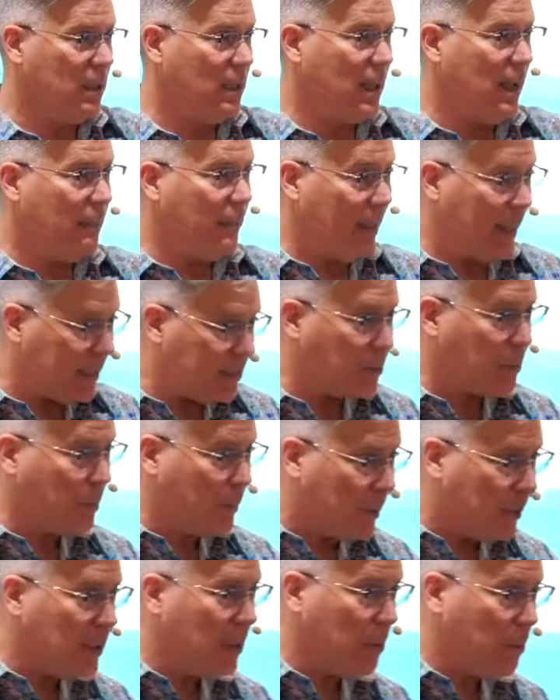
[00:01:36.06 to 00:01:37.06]
I mean, that's
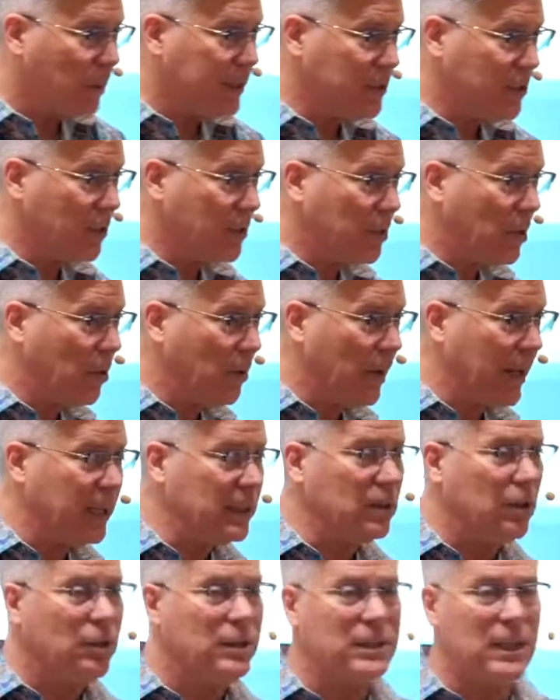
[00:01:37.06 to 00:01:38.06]
really what's occurring.
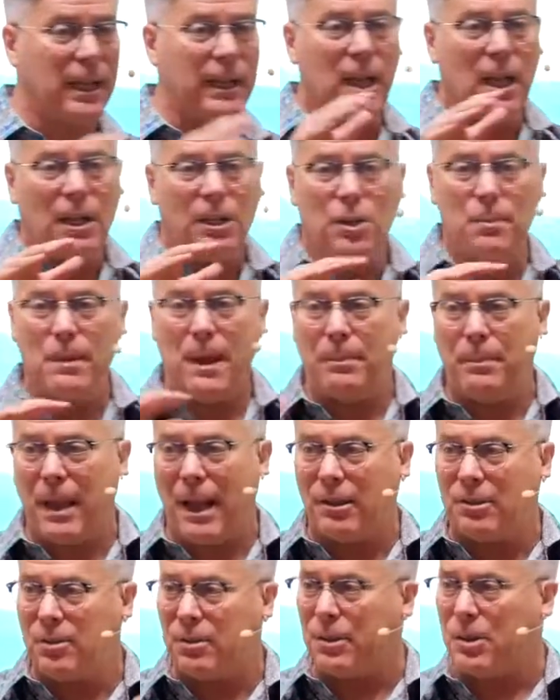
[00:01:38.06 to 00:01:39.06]
It looks like you might be
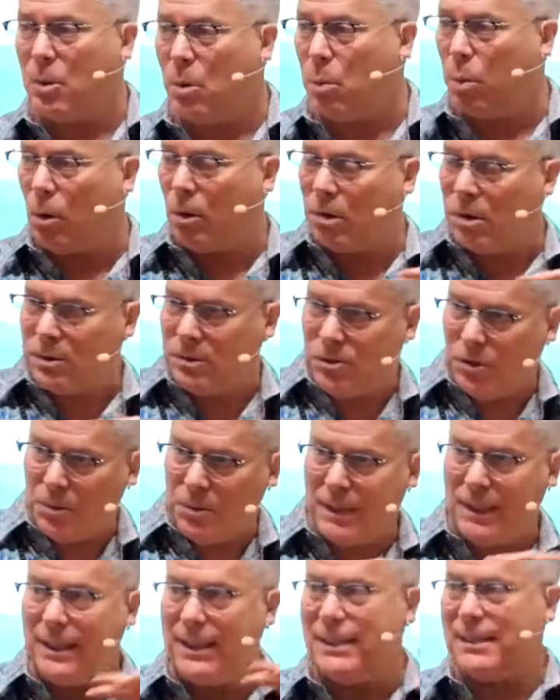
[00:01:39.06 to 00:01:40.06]
out there in the world
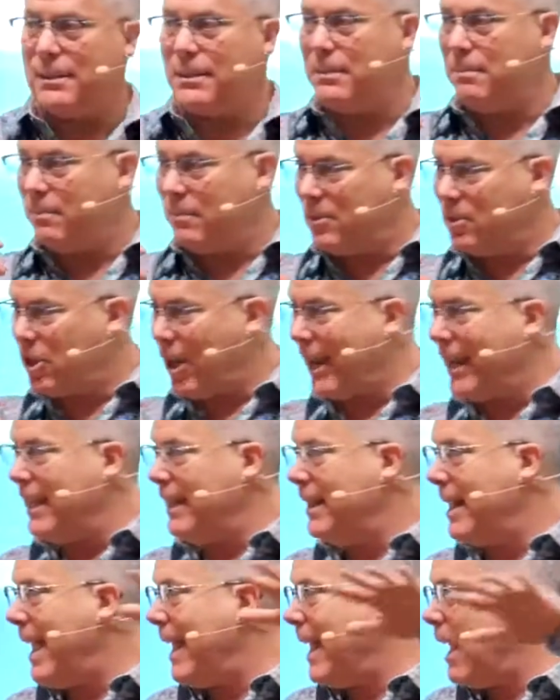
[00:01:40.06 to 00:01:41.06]
doing this,
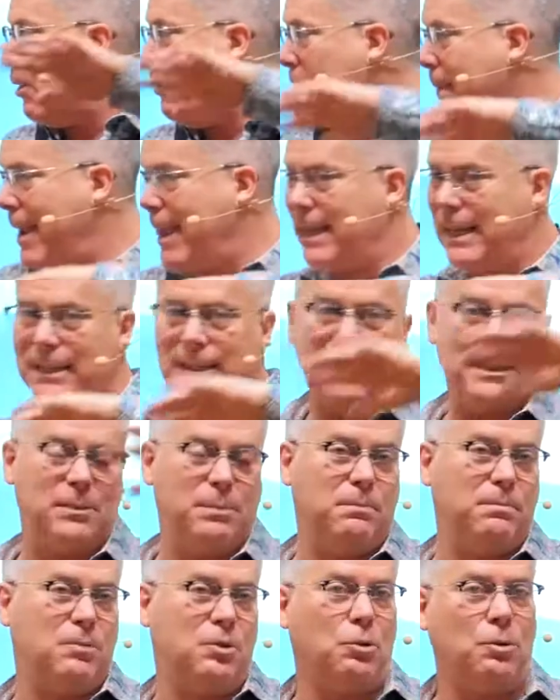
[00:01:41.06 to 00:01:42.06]
checking that out, making this,
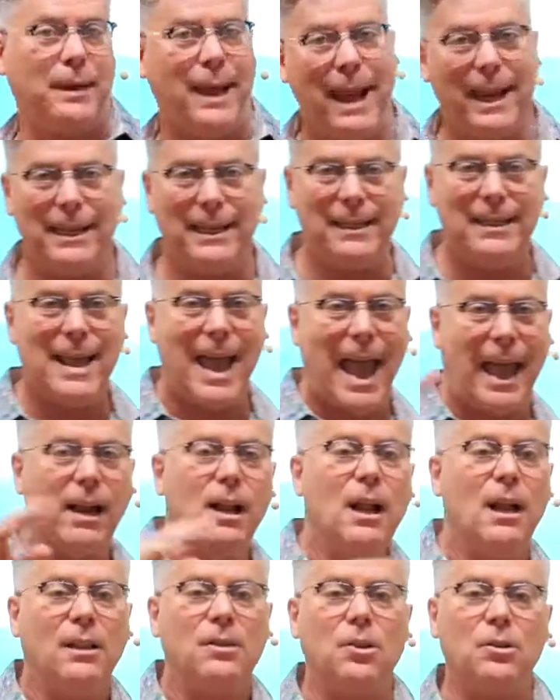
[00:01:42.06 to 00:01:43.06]
creating
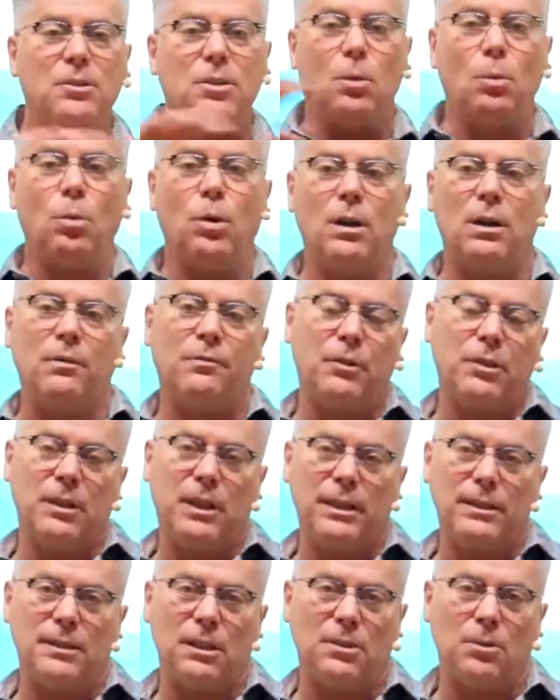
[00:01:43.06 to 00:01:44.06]
that. Those are wonderful
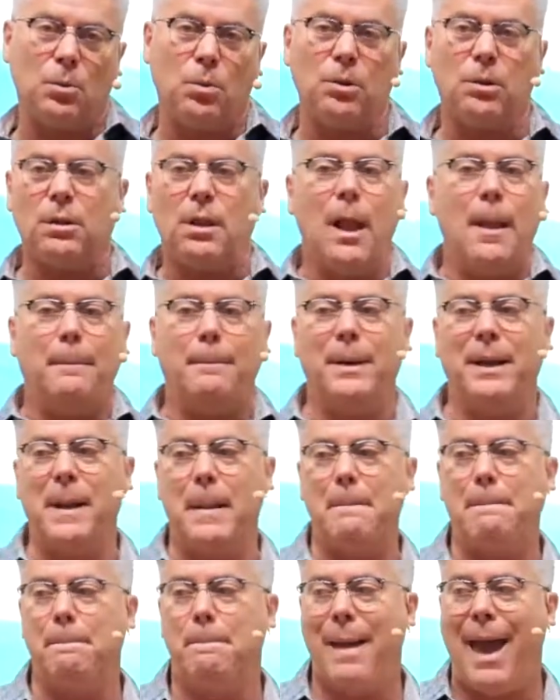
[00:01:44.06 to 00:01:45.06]
things in the world. But
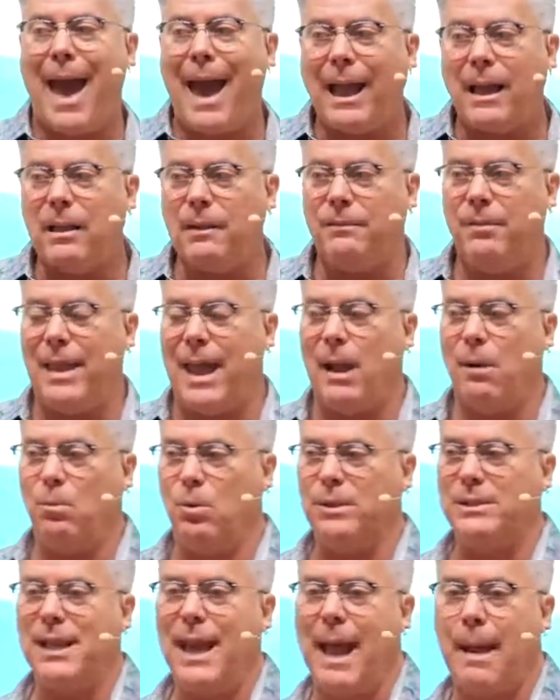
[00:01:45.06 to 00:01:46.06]
in back of that,
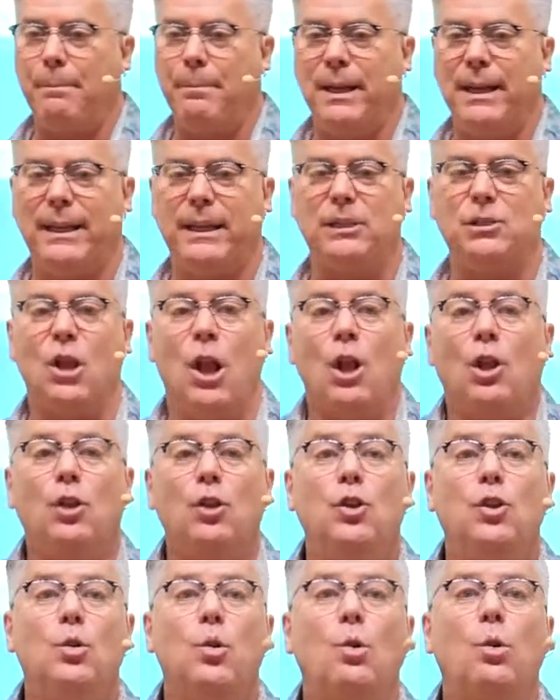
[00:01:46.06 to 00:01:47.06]
what's happening is
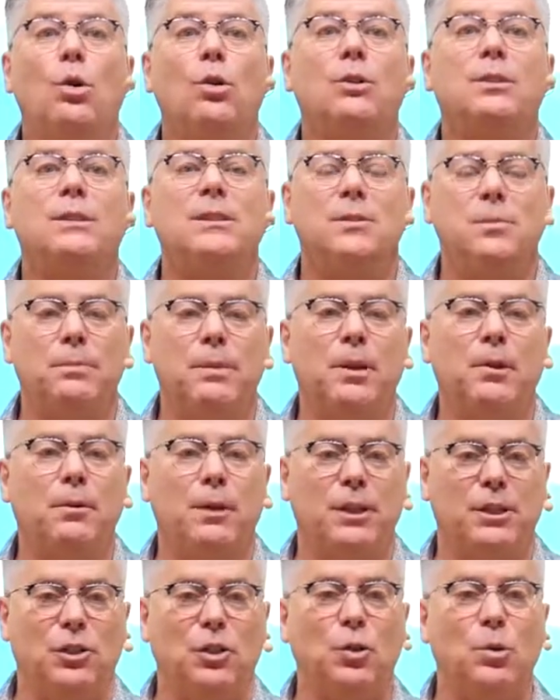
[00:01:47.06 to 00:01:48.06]
your
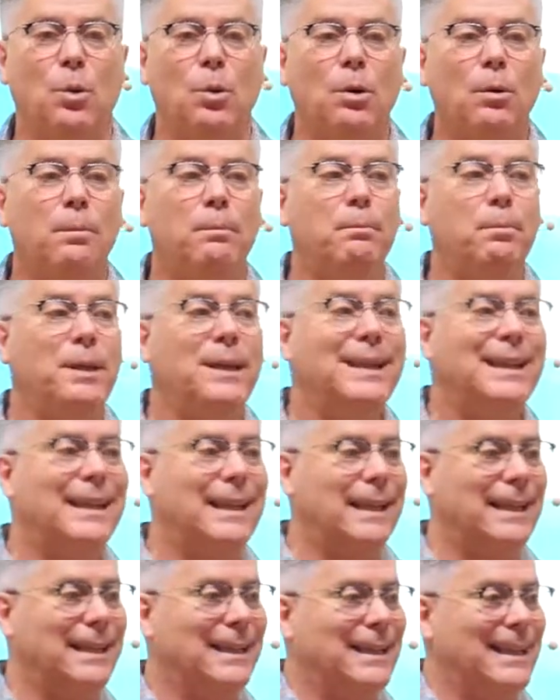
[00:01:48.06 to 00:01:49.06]
spirit, your
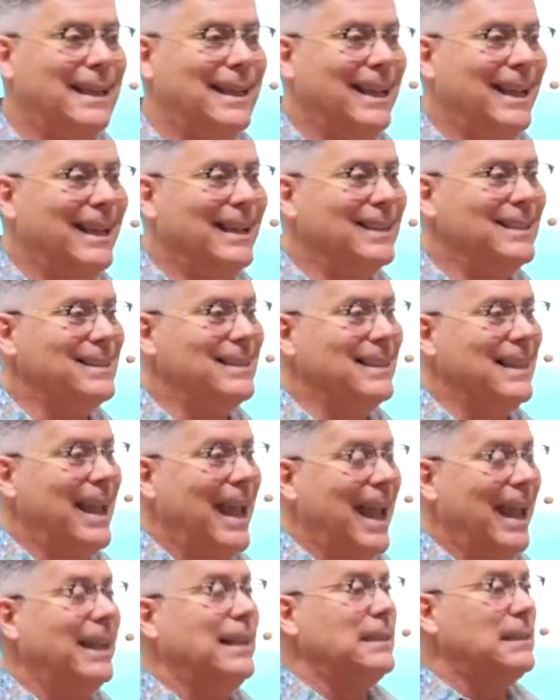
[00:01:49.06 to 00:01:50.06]
being is
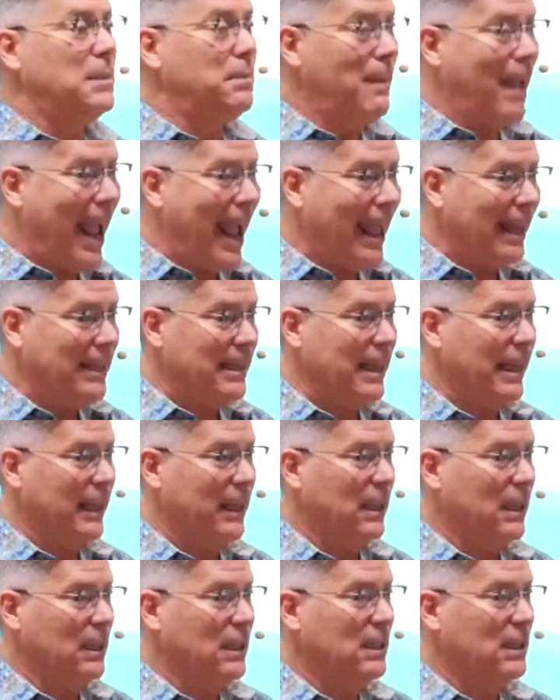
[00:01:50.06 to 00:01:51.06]

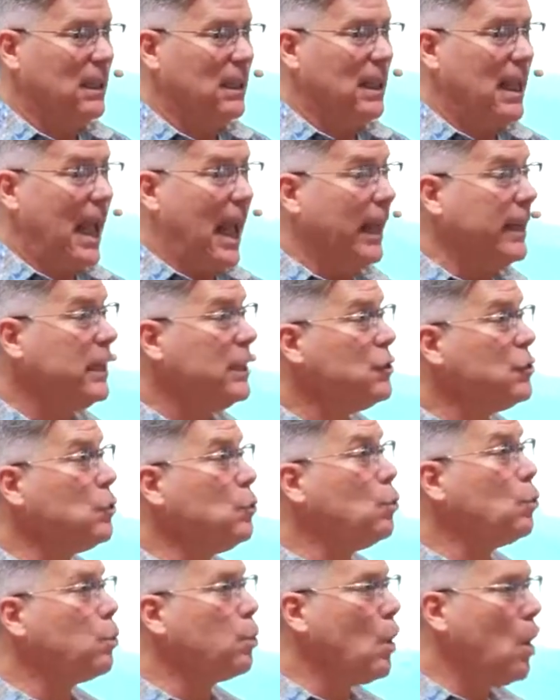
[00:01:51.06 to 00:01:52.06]
expanding. And it's
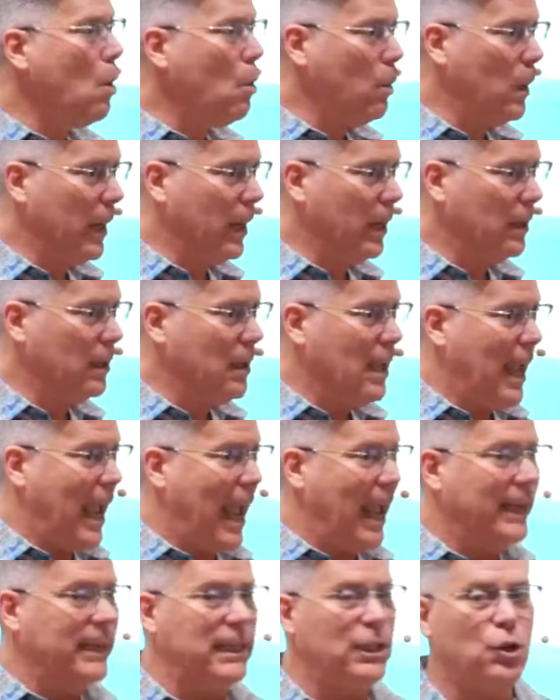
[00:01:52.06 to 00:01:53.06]
growing,
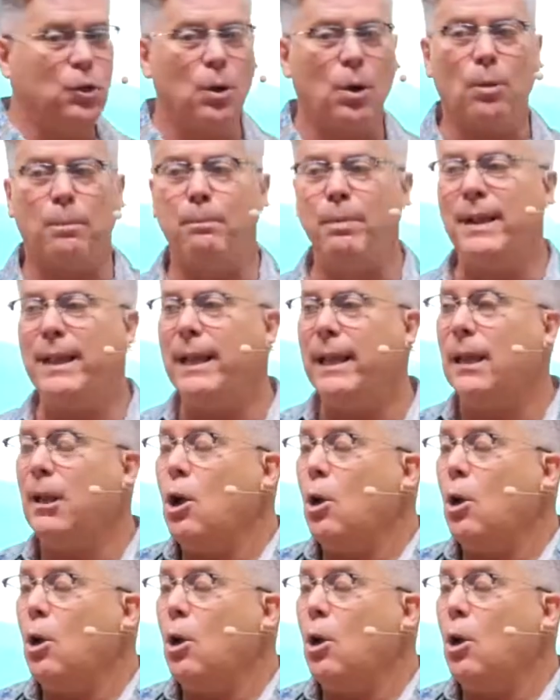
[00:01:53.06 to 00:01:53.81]
and you're being